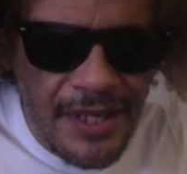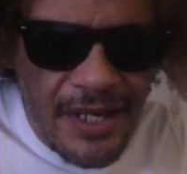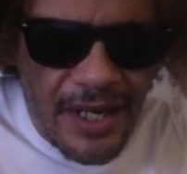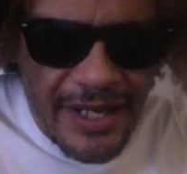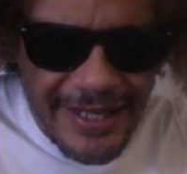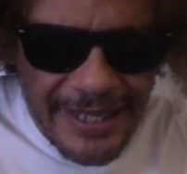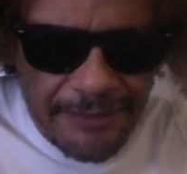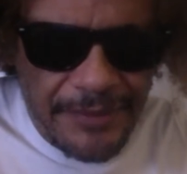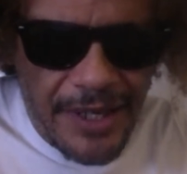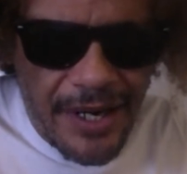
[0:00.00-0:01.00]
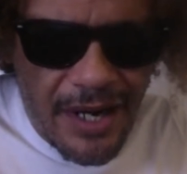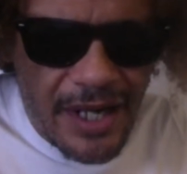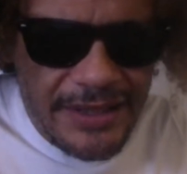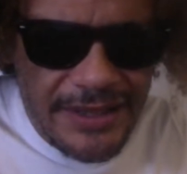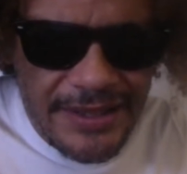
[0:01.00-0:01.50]
I am
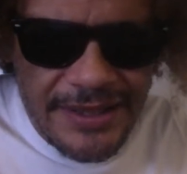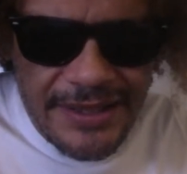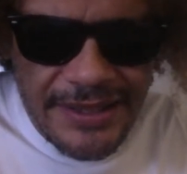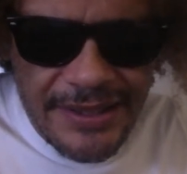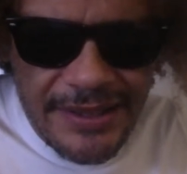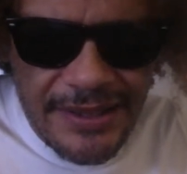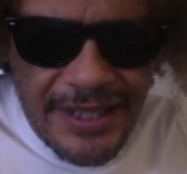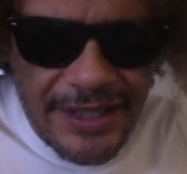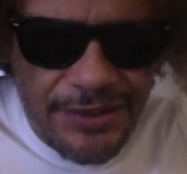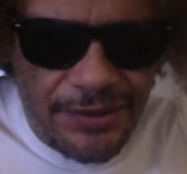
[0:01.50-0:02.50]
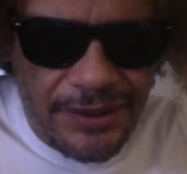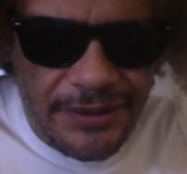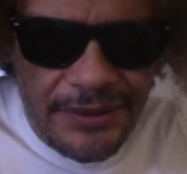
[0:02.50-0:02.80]
non-citizen national.